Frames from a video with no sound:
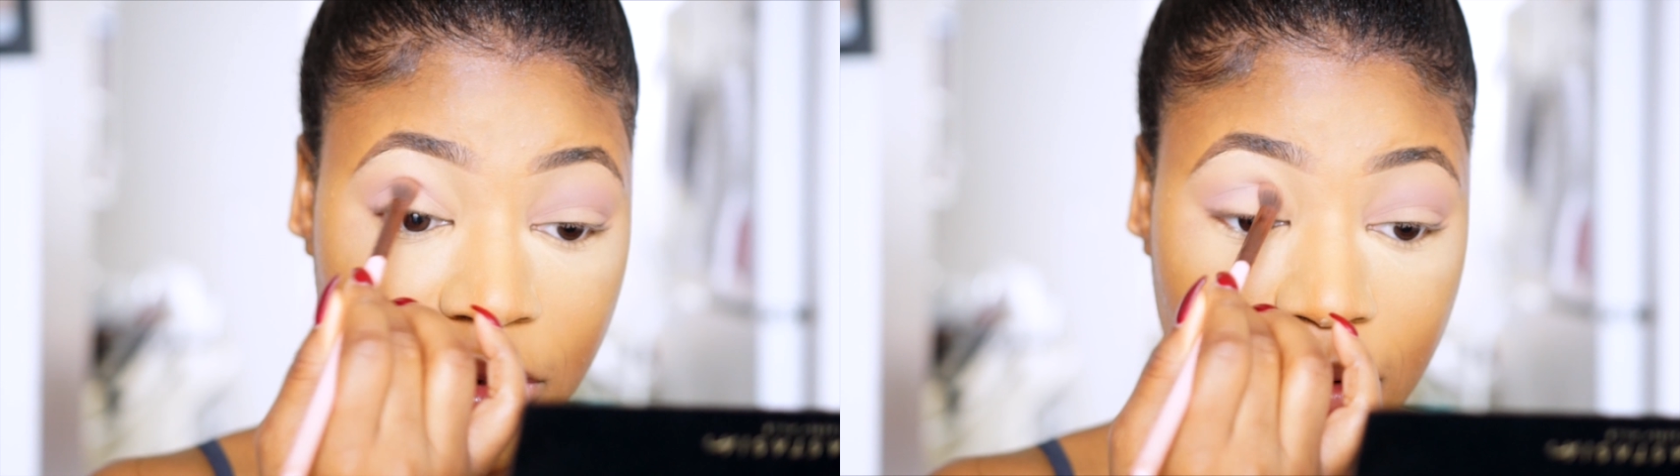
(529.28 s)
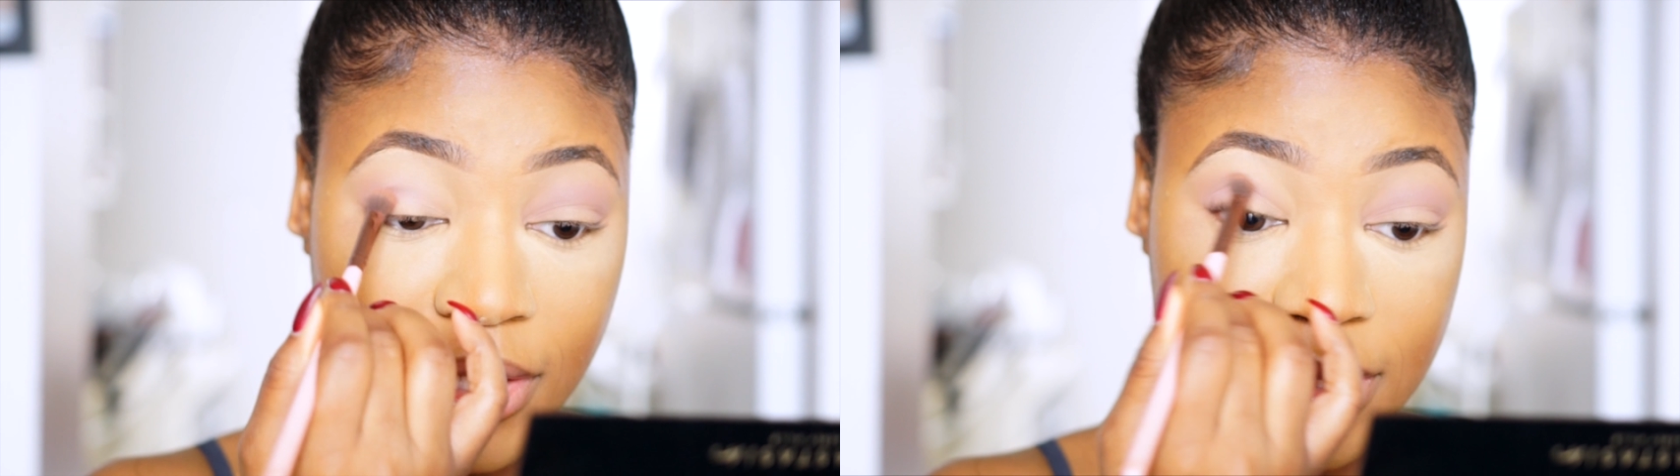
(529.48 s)

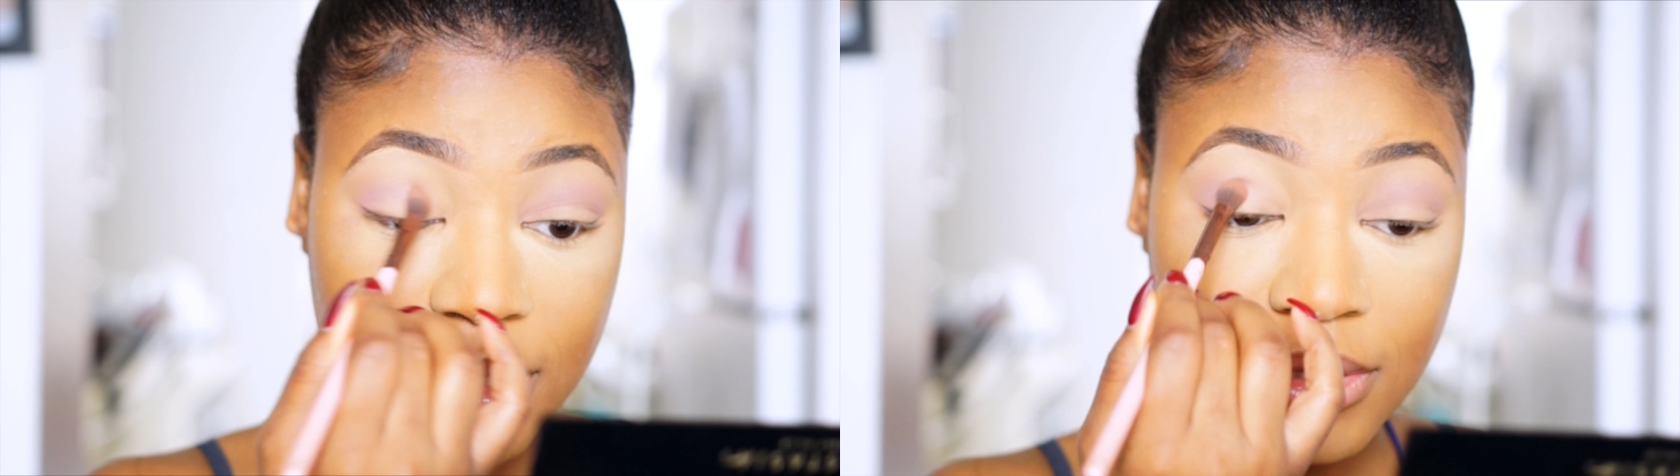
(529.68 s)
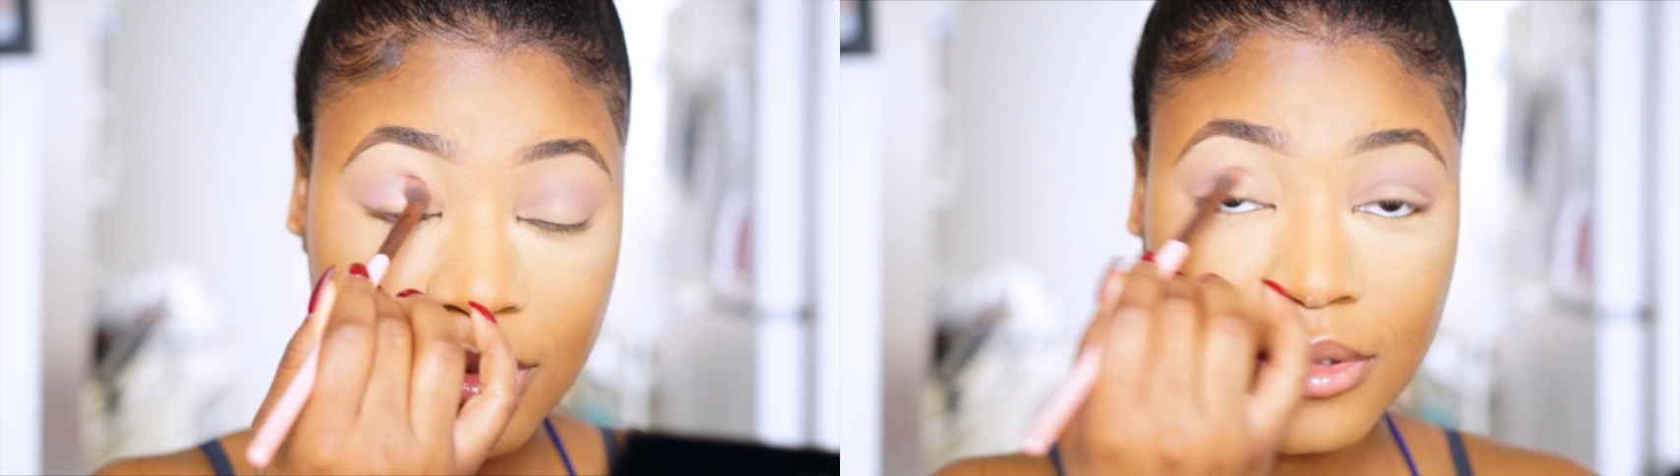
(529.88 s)
know what?
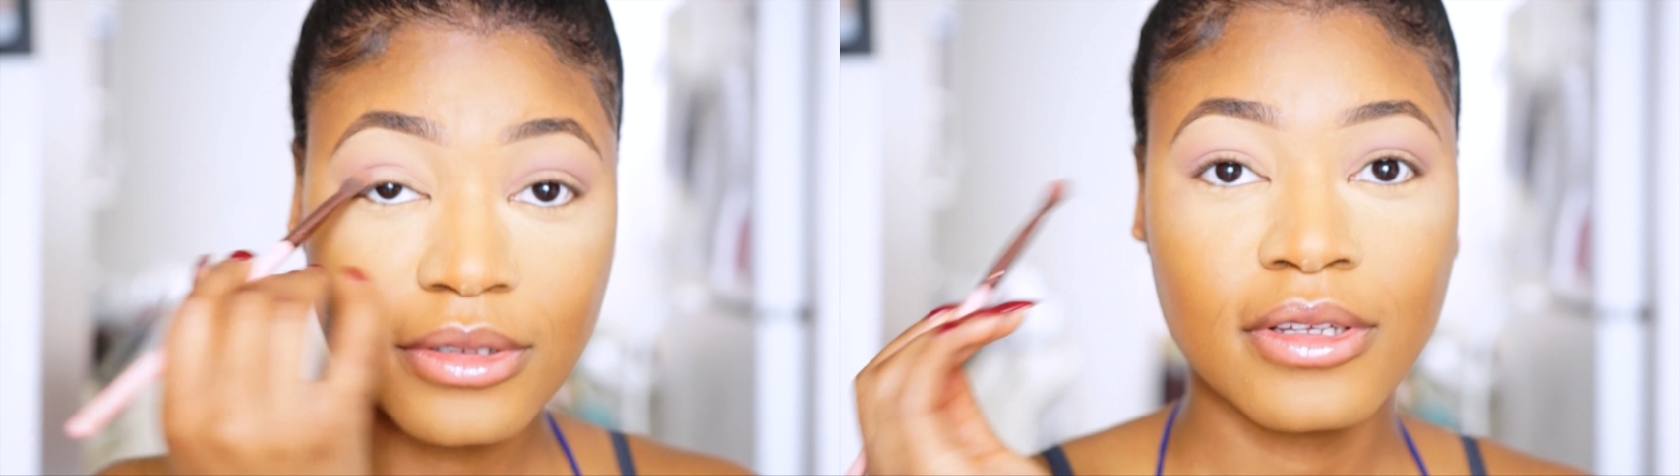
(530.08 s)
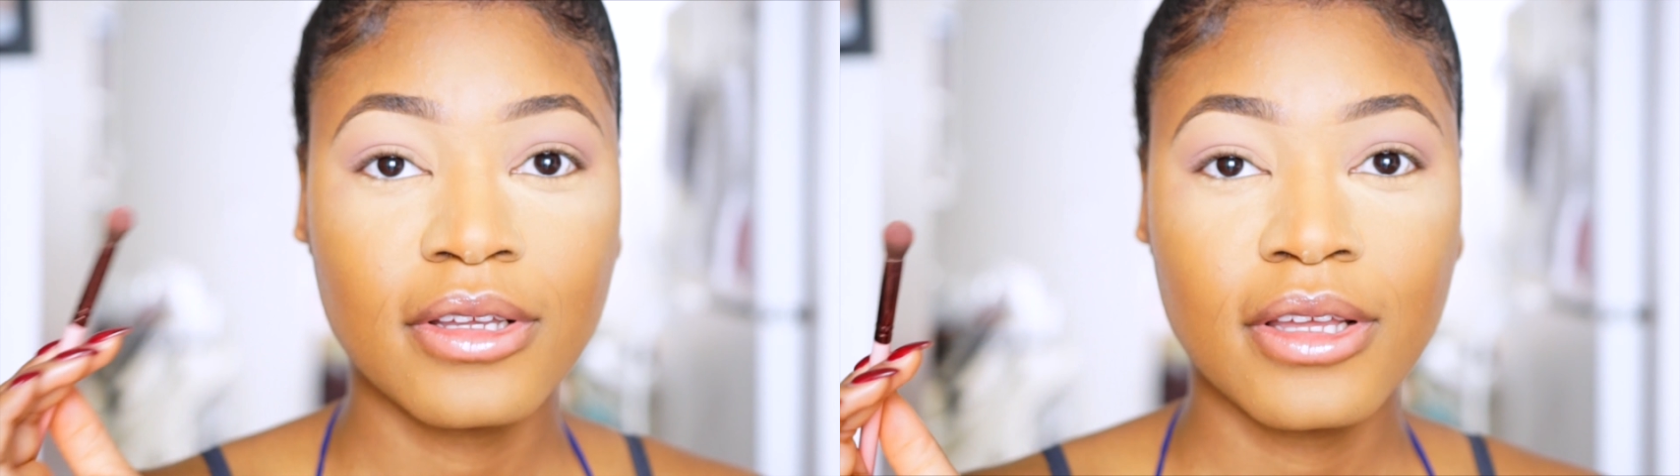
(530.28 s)

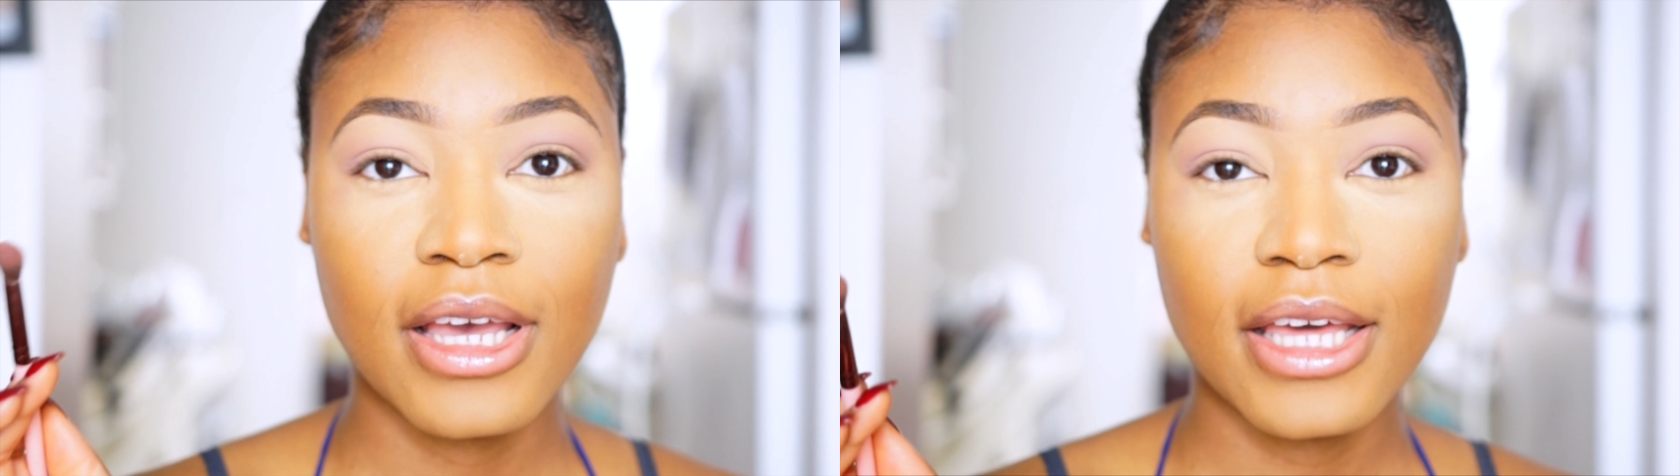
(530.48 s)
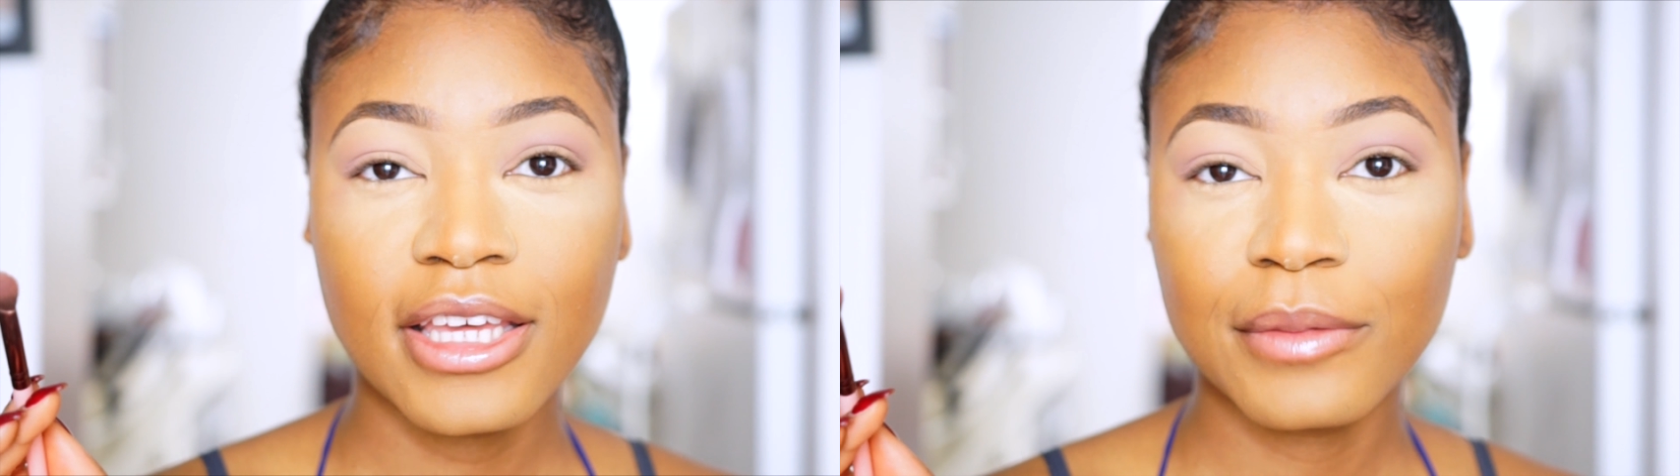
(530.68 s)
I think